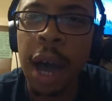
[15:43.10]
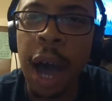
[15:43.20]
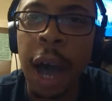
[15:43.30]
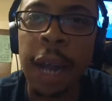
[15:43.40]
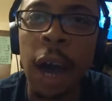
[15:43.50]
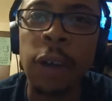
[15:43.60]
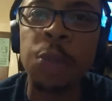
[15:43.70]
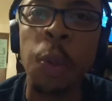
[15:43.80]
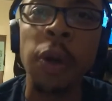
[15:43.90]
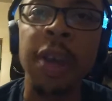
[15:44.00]
how loud is
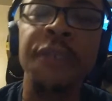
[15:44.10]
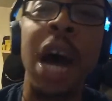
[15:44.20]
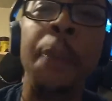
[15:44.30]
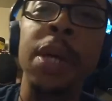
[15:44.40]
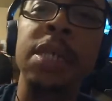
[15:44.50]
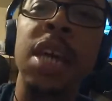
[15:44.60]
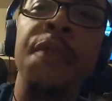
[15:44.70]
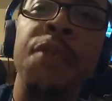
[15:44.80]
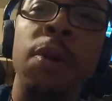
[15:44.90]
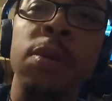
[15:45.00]
Moto E5 Plus
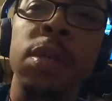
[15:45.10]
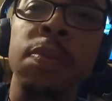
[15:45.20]
headphones?